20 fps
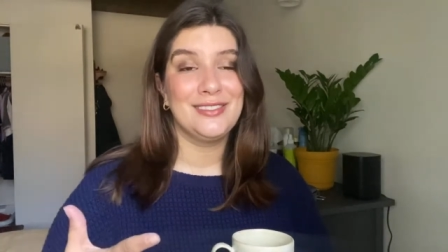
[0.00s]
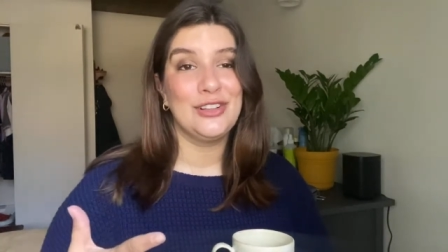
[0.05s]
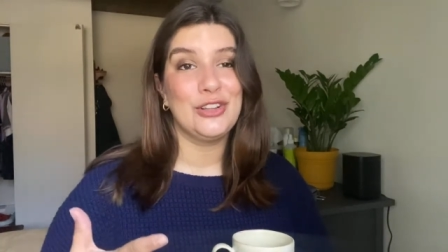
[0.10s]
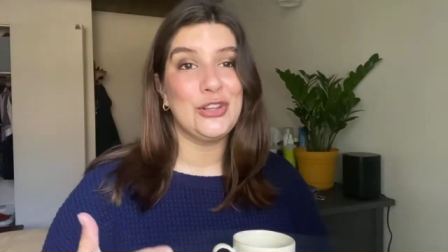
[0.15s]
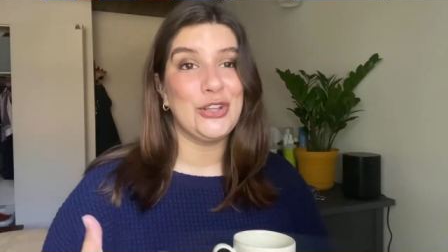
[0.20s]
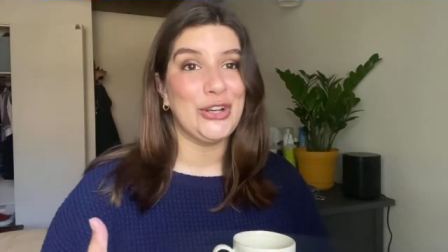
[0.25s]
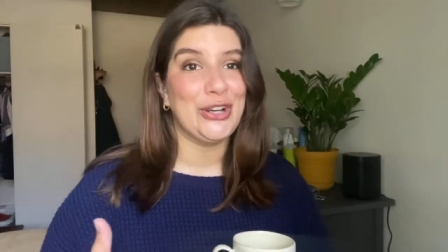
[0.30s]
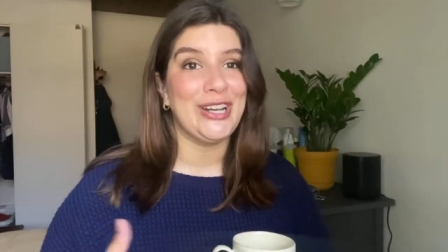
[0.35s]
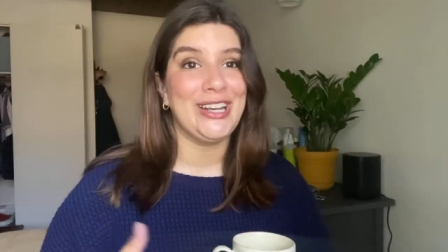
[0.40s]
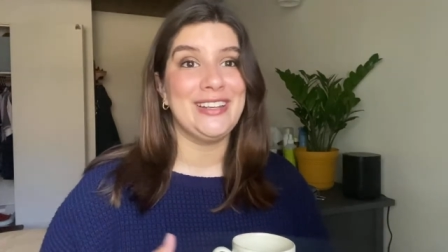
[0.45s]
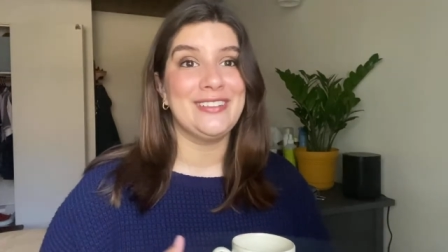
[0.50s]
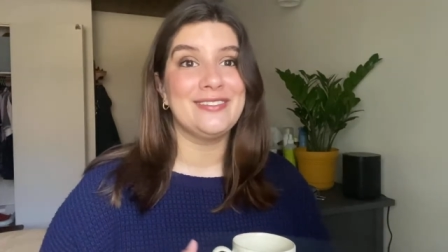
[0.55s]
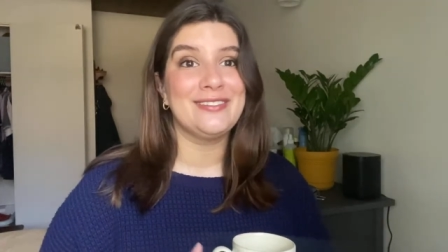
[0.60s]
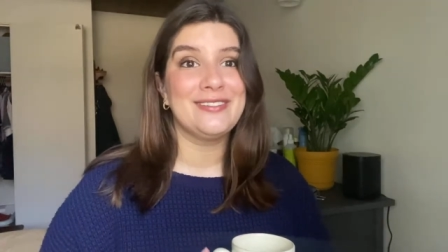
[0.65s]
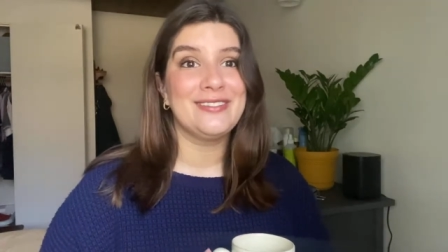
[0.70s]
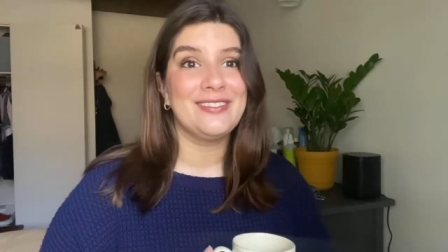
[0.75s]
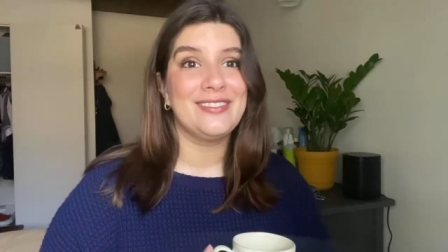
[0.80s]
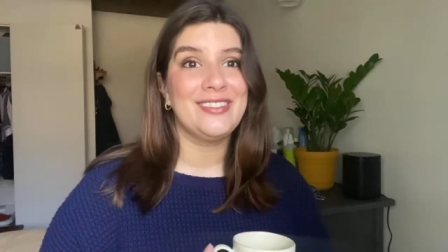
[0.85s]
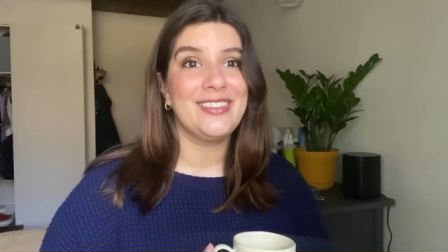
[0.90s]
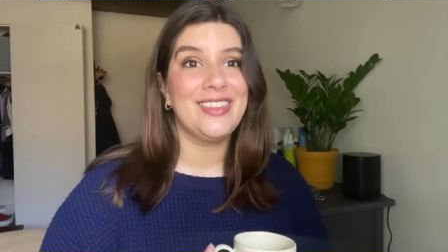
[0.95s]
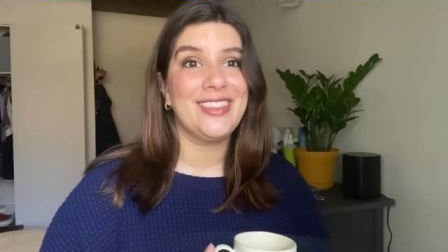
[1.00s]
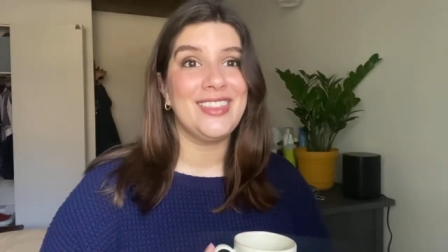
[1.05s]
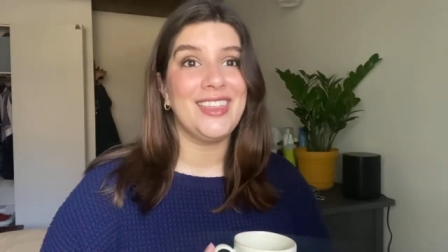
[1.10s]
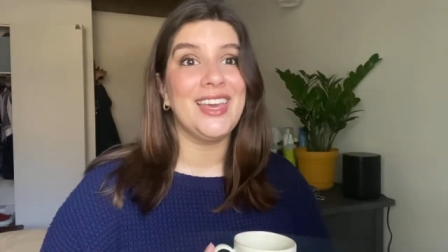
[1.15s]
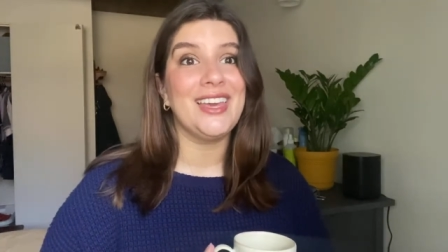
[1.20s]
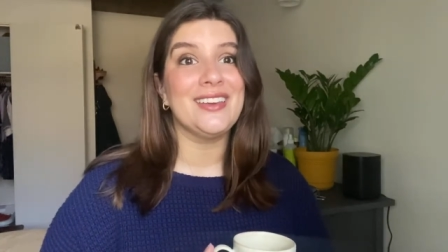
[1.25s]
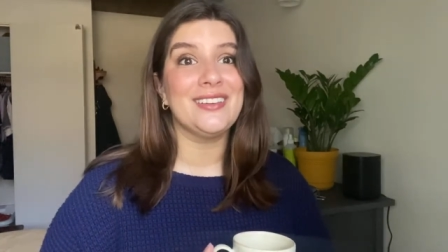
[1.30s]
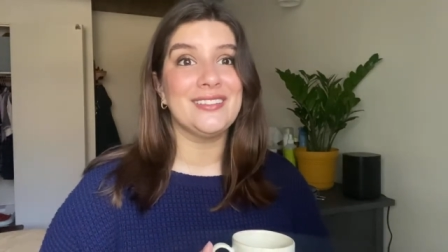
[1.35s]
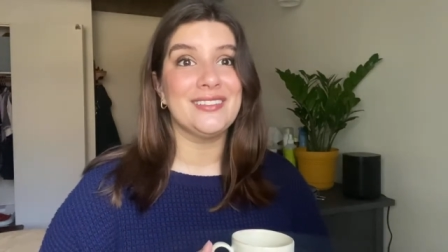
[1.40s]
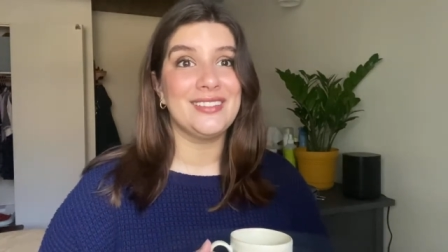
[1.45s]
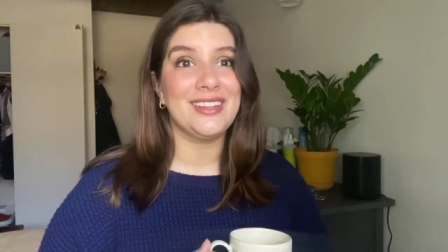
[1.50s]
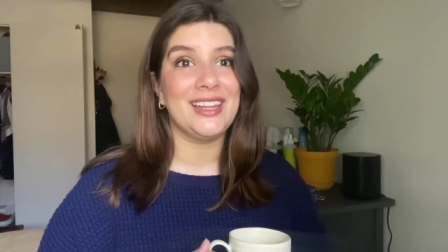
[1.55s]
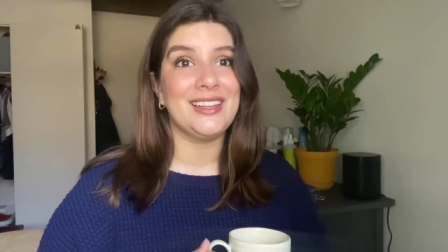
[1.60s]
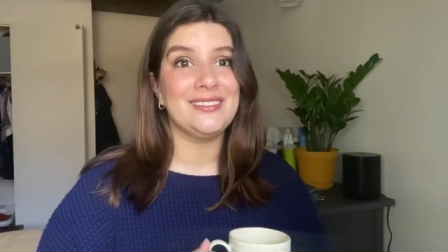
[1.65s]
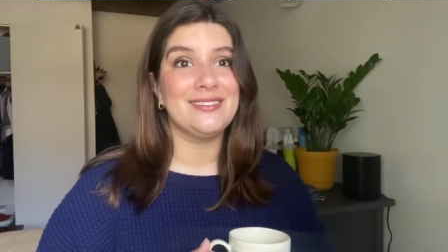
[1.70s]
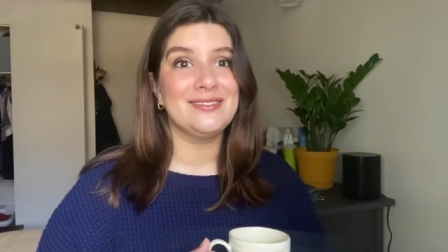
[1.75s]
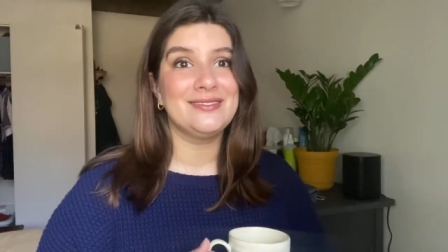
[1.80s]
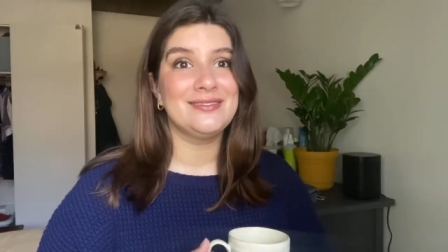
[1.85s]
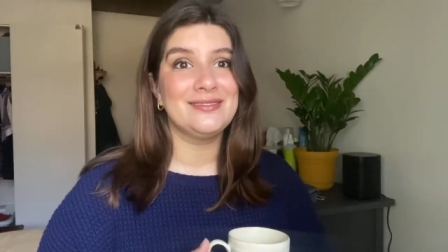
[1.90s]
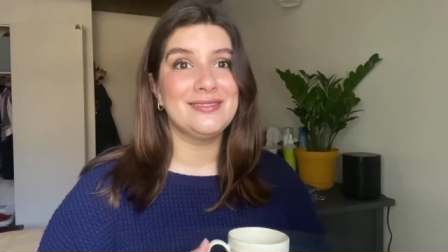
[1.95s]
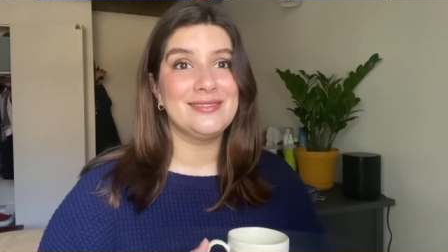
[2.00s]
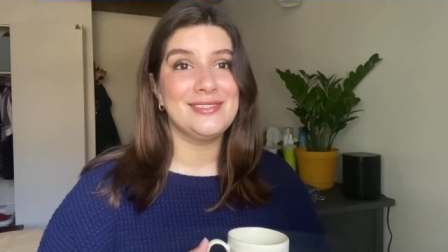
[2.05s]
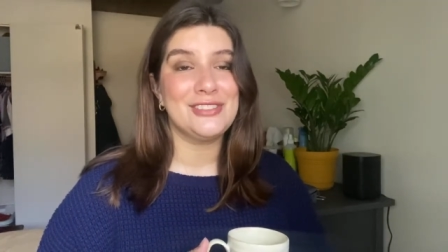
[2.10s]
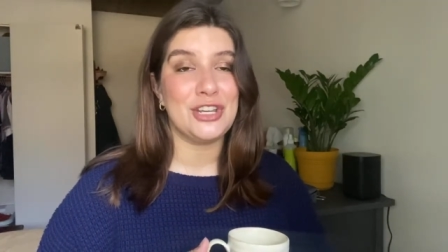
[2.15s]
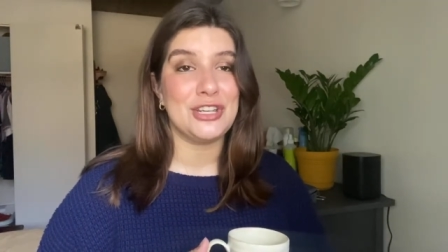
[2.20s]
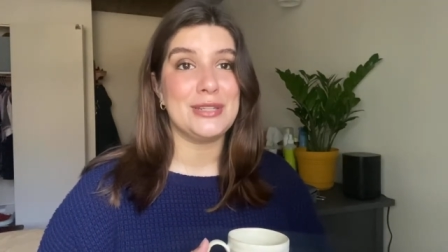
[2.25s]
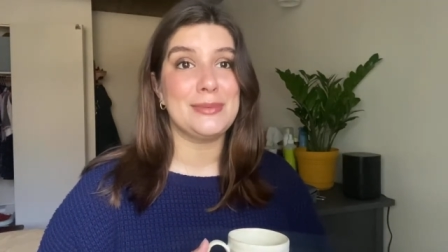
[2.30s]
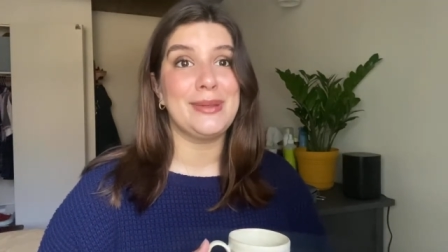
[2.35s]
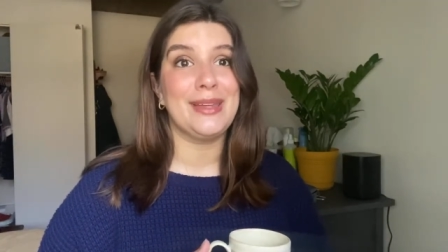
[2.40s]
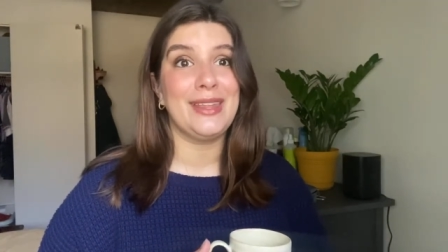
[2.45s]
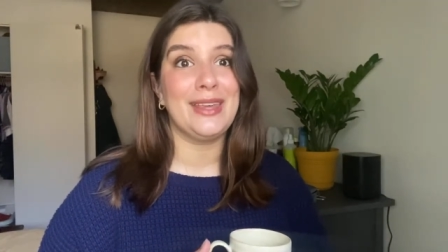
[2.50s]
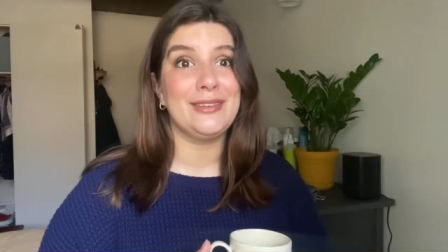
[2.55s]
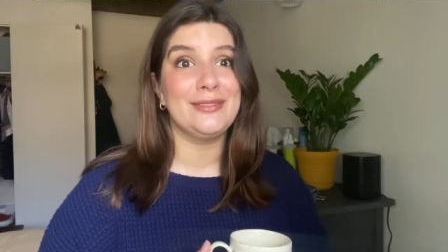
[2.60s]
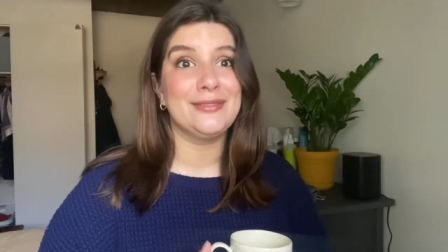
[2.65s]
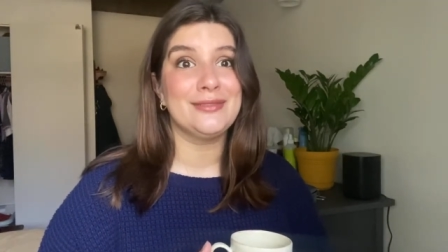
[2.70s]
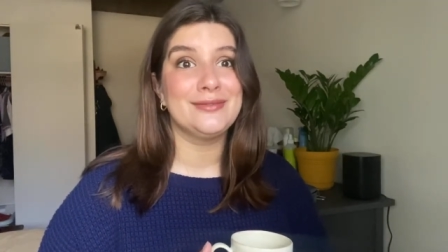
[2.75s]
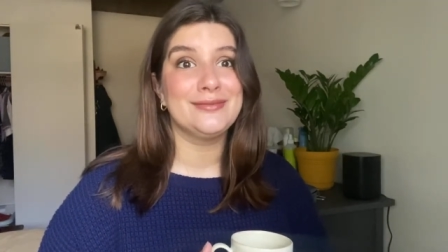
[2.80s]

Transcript: learning thing that changed my life.